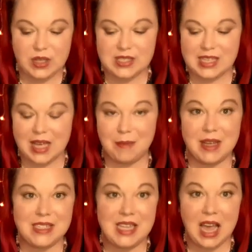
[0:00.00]
some
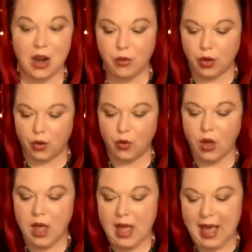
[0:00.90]
tarot
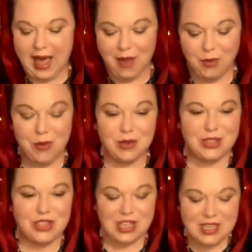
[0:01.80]
and we will
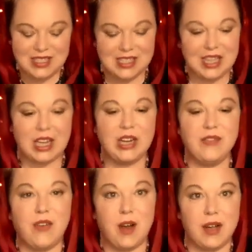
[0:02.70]
just
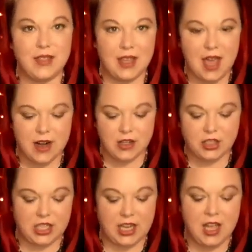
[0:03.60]
clarify the
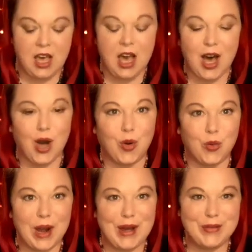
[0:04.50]
energy
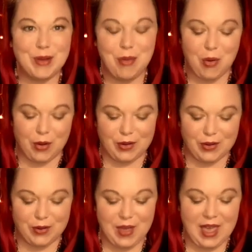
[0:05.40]
around the portal,
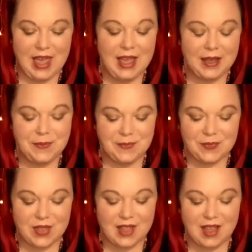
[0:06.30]
okay?
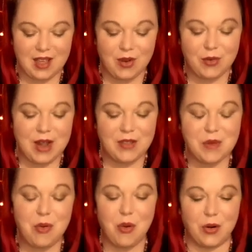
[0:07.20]
Around the
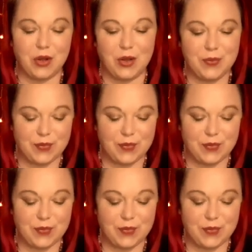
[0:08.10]
portal,